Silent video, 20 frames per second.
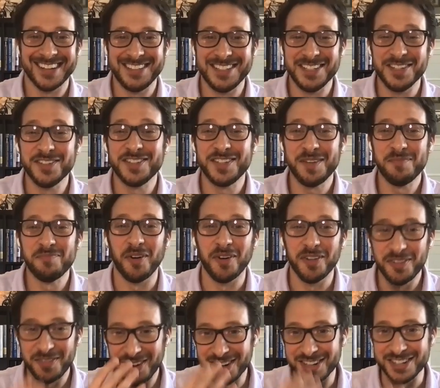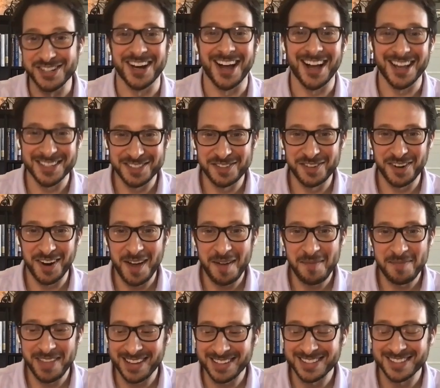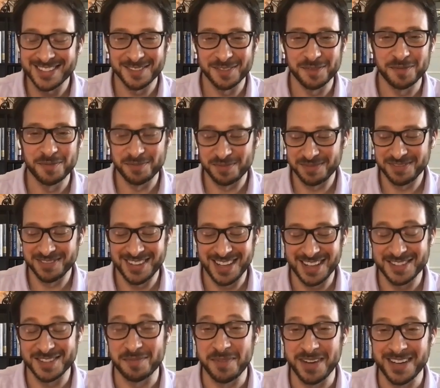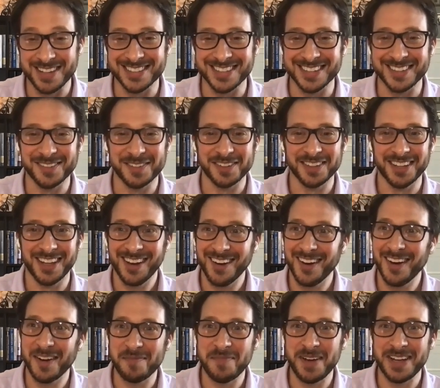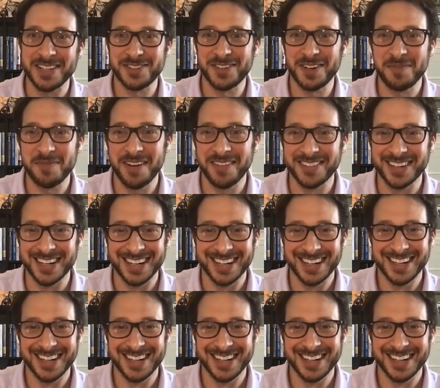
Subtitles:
Did you see both of our jaws drop? That's amazing. We were like, oh, best dream ever.